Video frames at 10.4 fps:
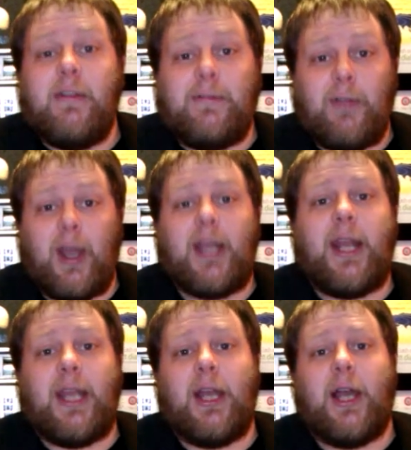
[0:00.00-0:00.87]

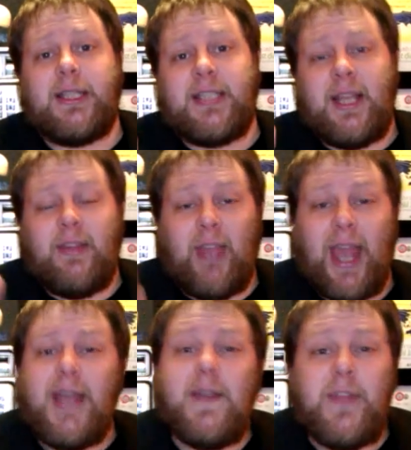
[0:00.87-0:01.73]
Friday night, the
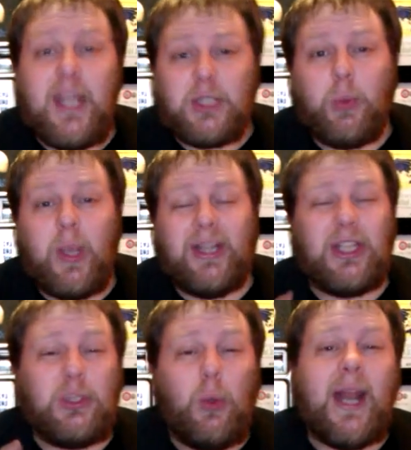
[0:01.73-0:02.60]
end of this week, the
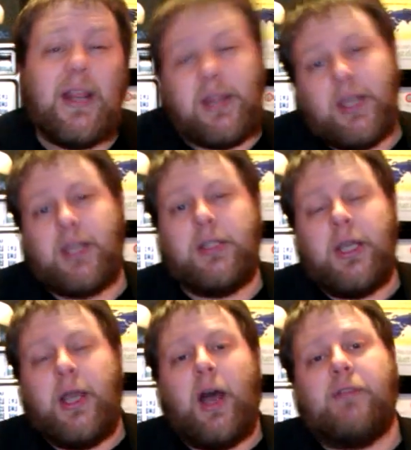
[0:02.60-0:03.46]
23rd
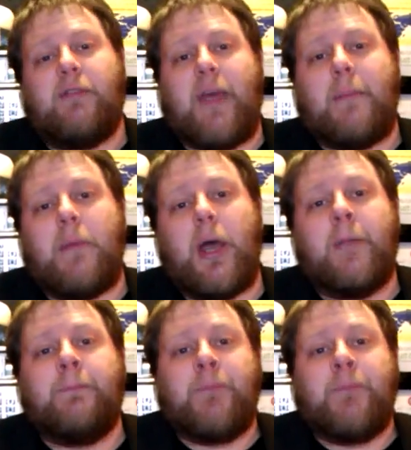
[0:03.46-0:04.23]
of November,